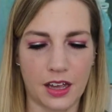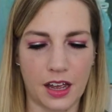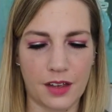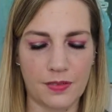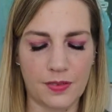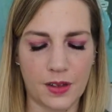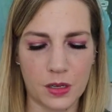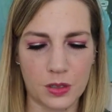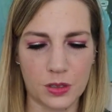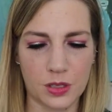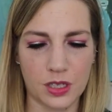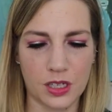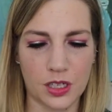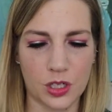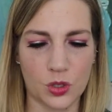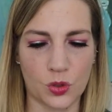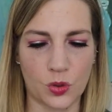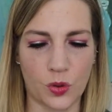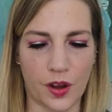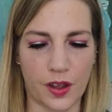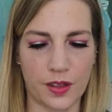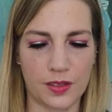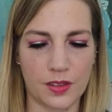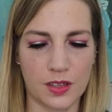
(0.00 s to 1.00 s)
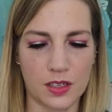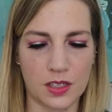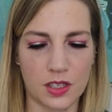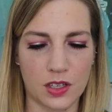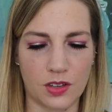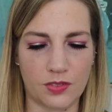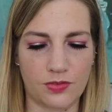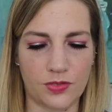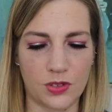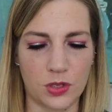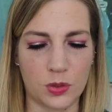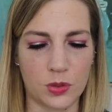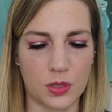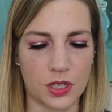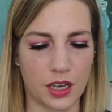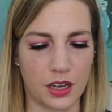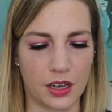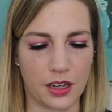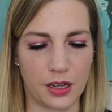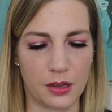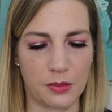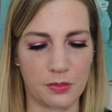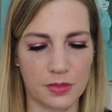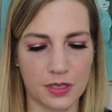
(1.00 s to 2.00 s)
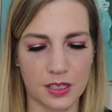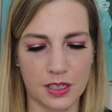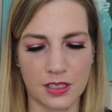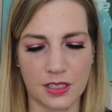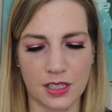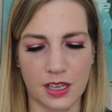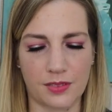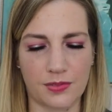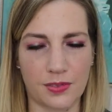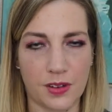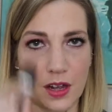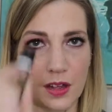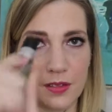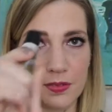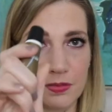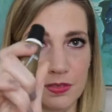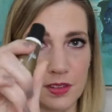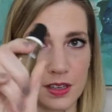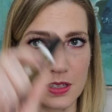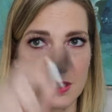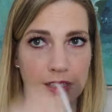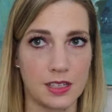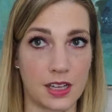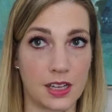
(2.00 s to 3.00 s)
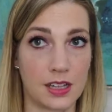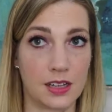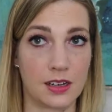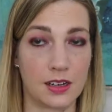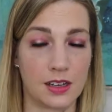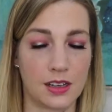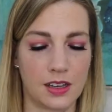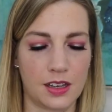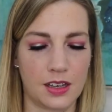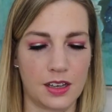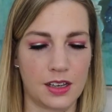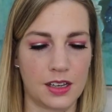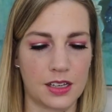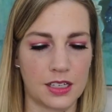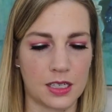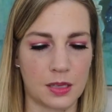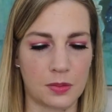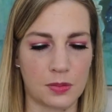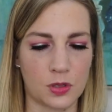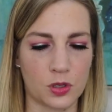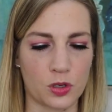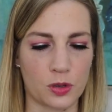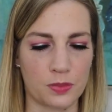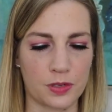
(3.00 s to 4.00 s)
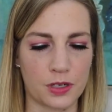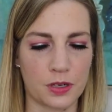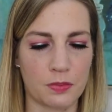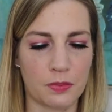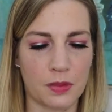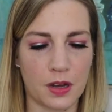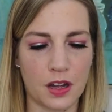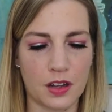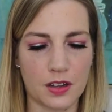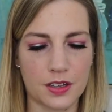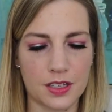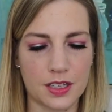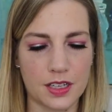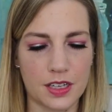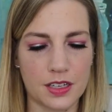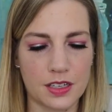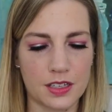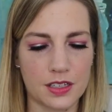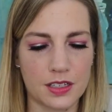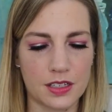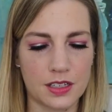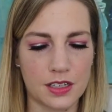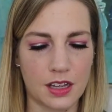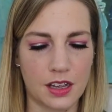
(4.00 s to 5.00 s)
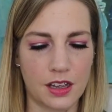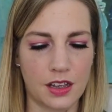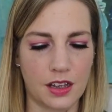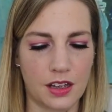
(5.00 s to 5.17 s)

I've actually tried this a few times because I've gotten this in subscription boxes.